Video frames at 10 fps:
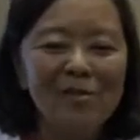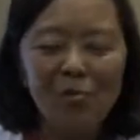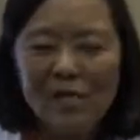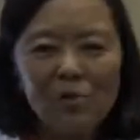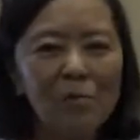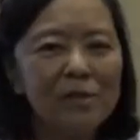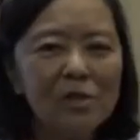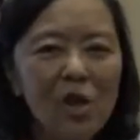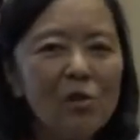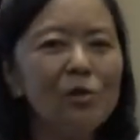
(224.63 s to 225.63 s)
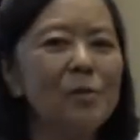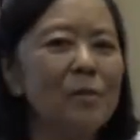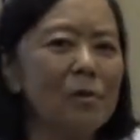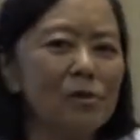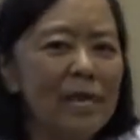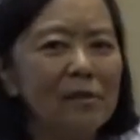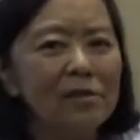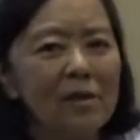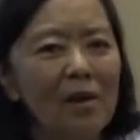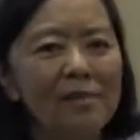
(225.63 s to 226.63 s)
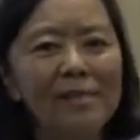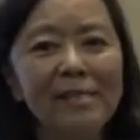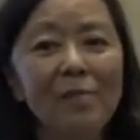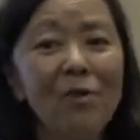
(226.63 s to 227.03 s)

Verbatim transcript: the restaurant was closed, but the motels called and said,